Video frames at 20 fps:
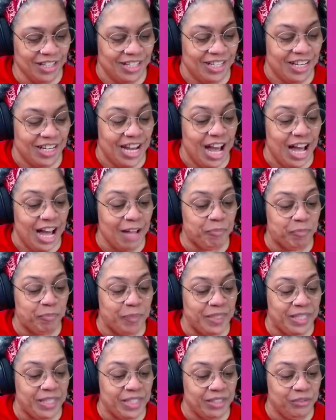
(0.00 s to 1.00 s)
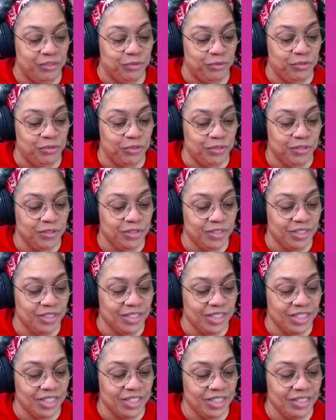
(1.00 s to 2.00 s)
not beef.
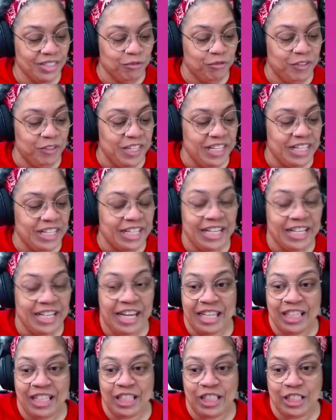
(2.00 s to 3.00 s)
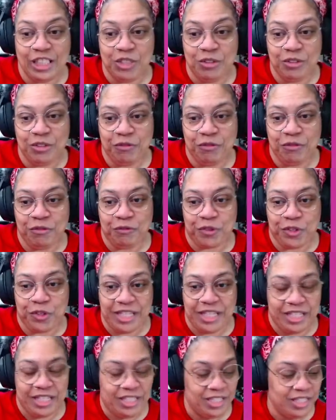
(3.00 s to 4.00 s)
Vegan and
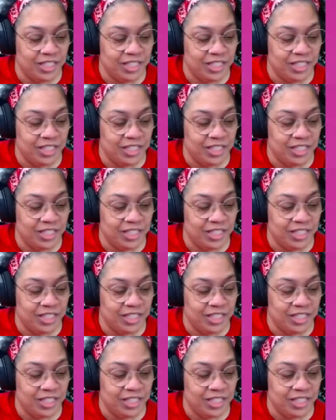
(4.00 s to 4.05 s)
gluten-free.